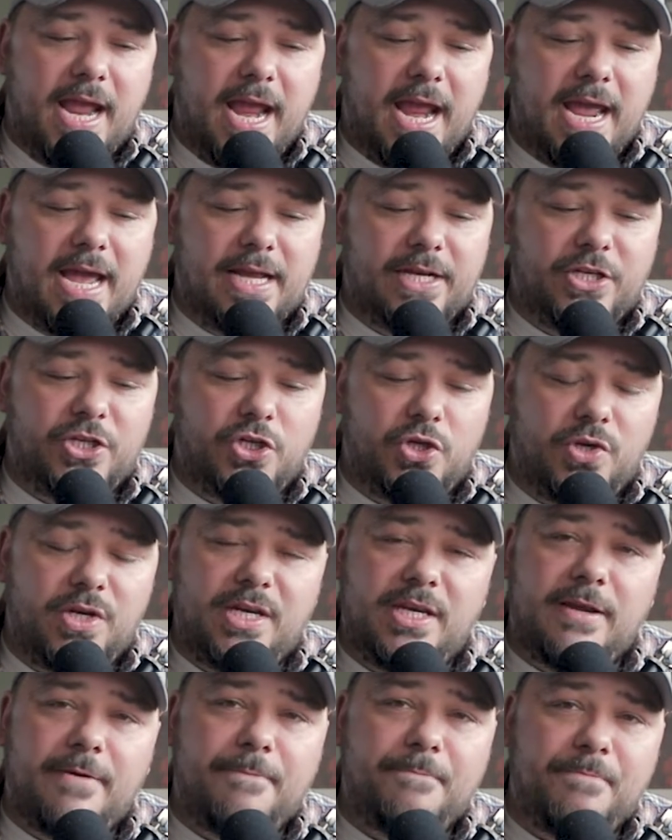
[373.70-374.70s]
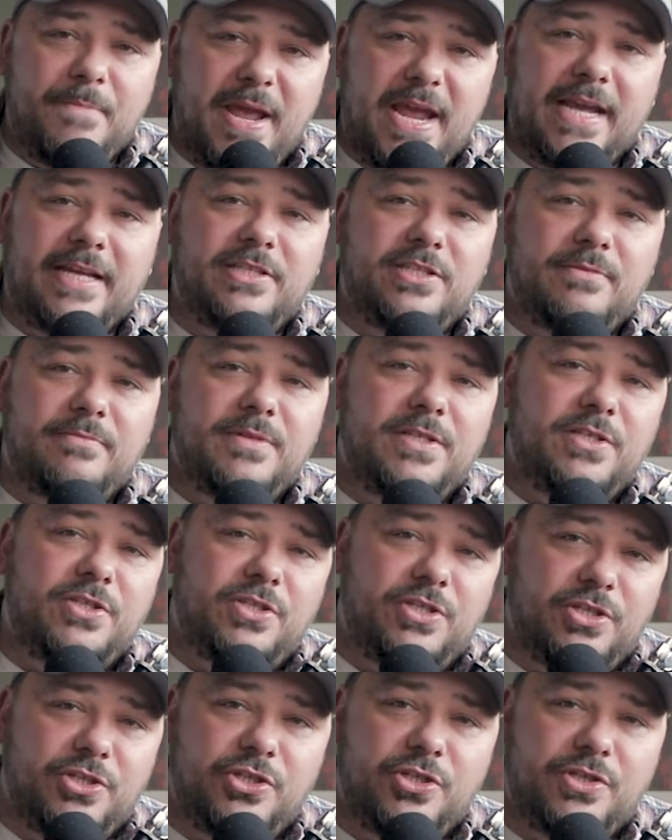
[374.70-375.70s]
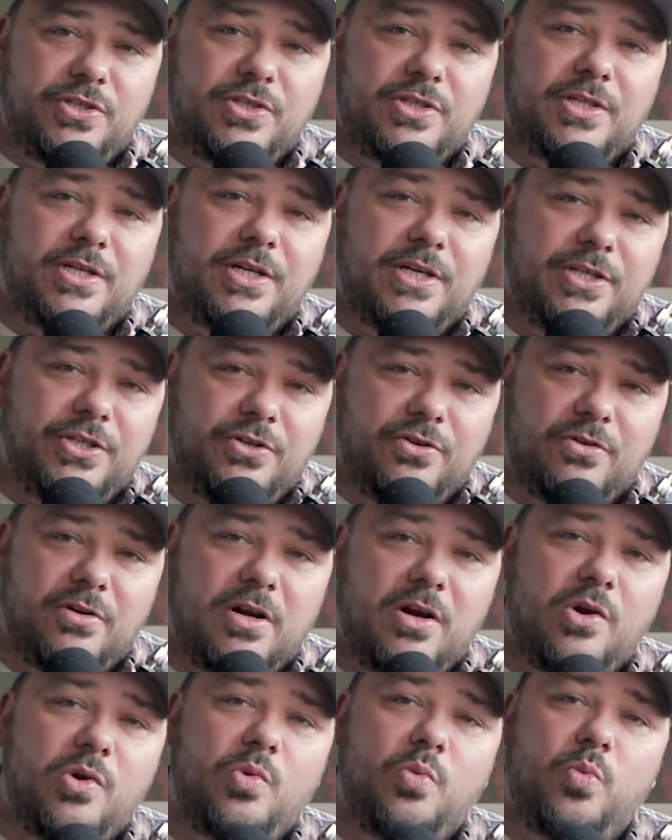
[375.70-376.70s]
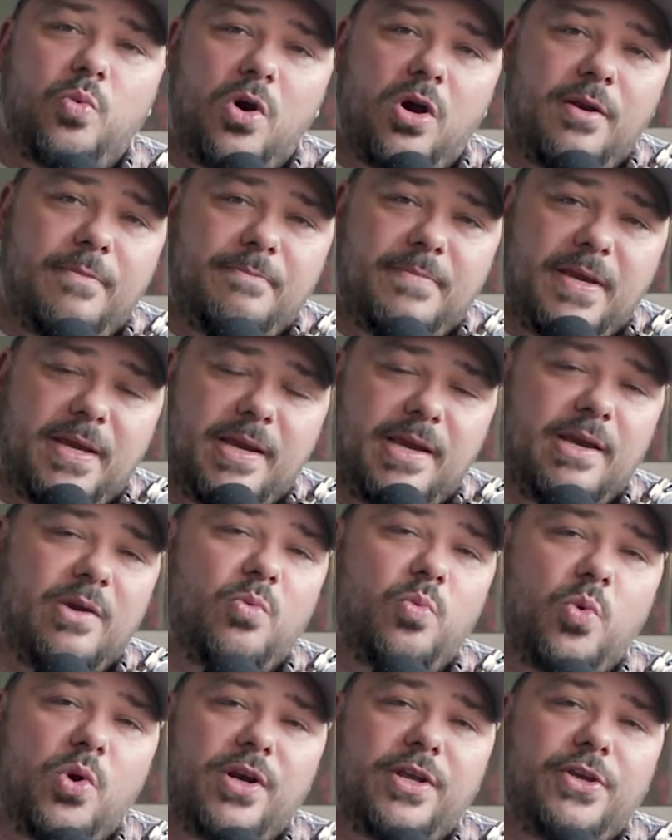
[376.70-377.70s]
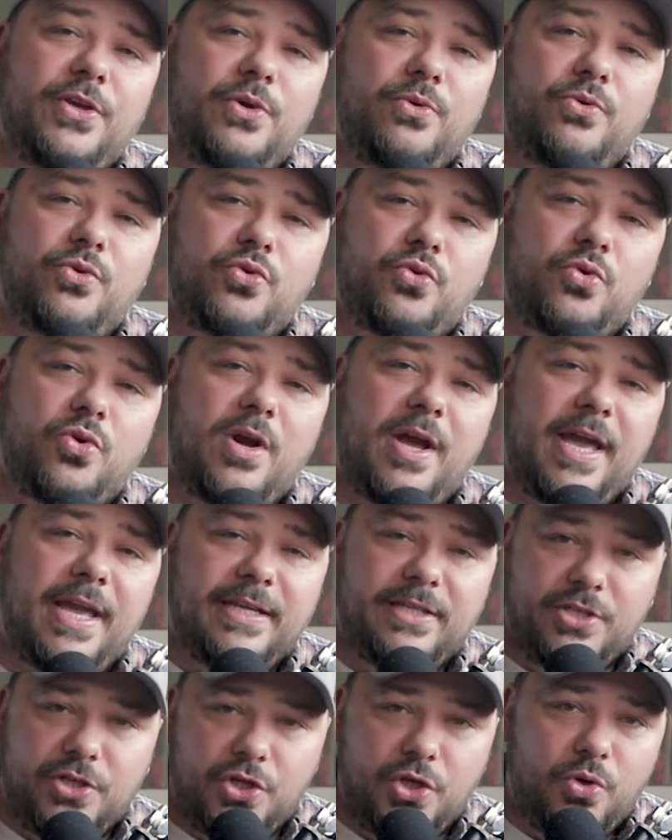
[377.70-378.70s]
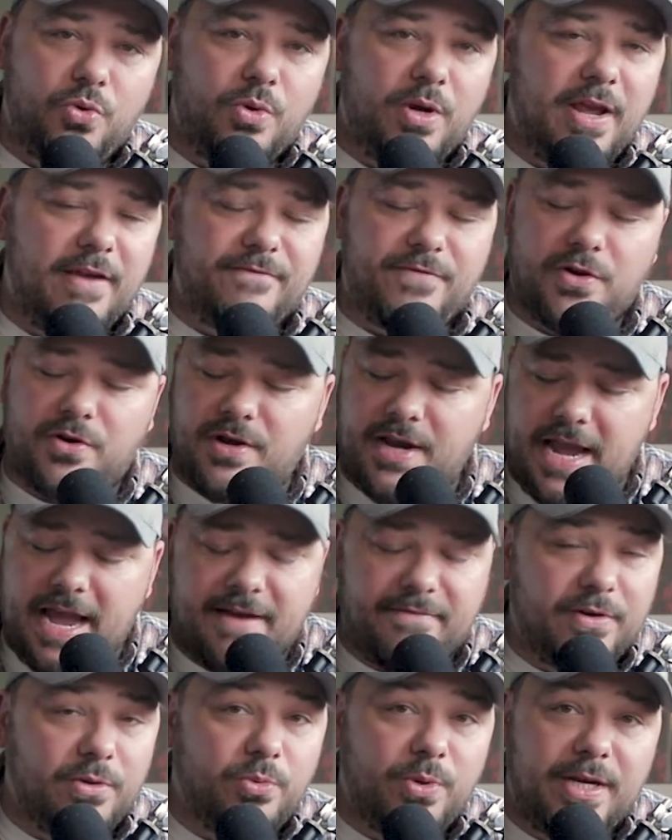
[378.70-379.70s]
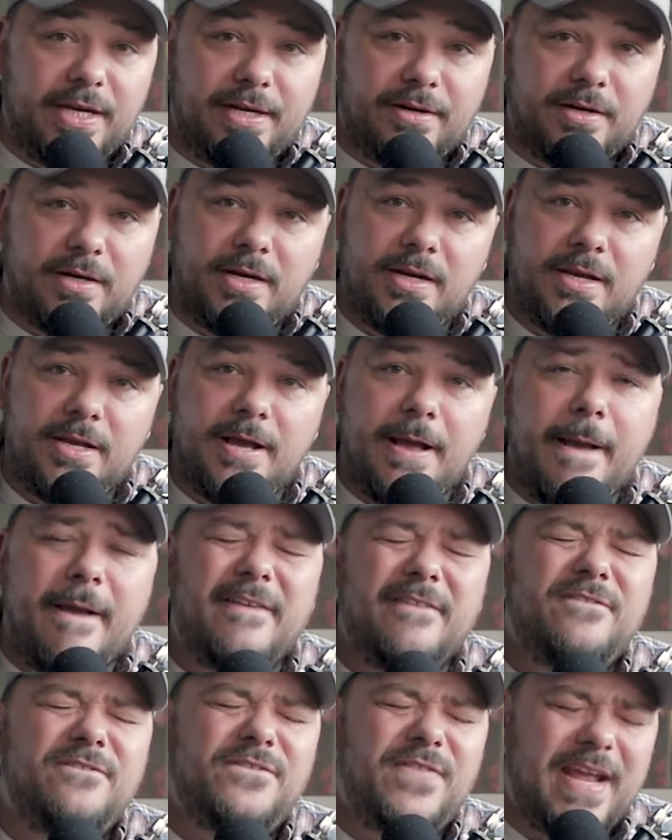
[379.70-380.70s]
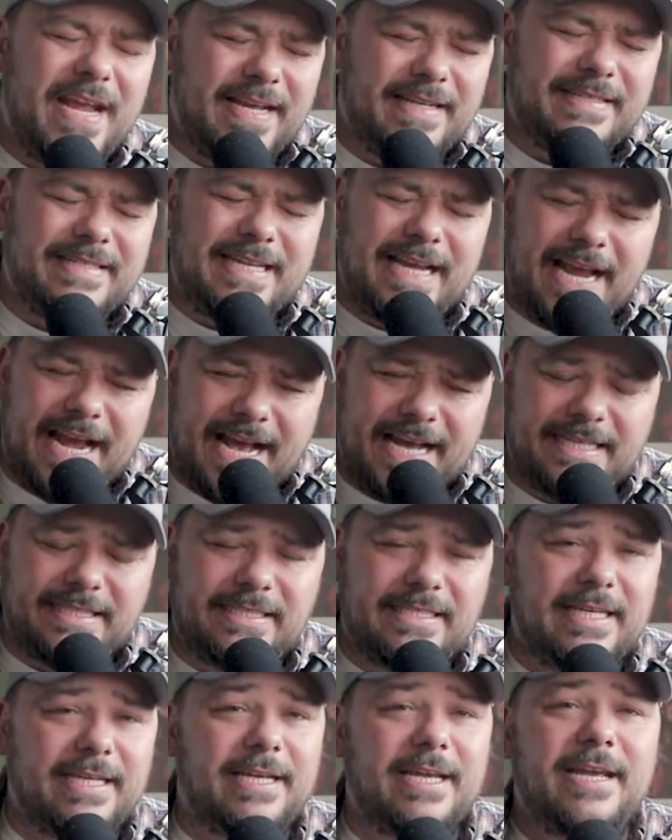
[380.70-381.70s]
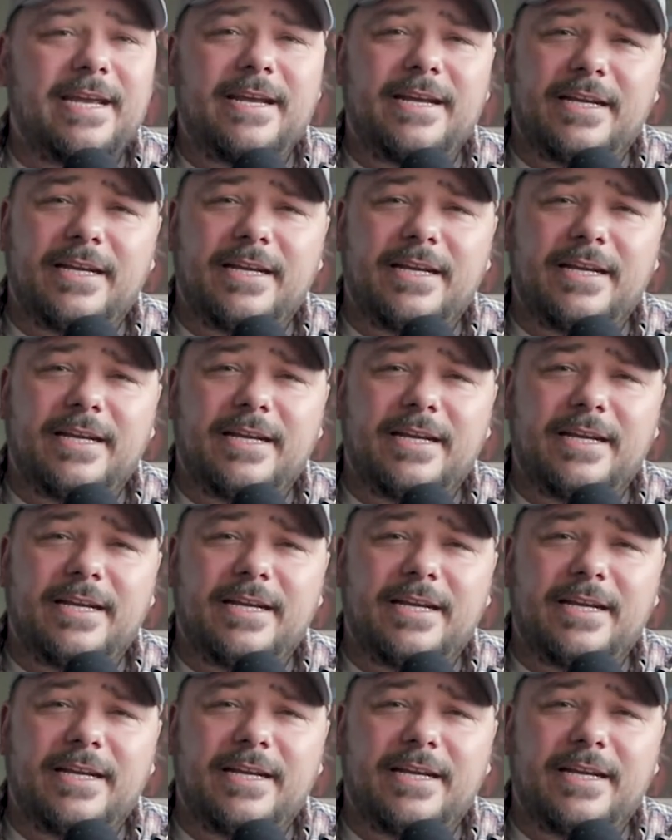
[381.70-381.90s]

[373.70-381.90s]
And you need to make some decisions on your own. One being, what are you trying to do? If you're an avid reader, fantastic.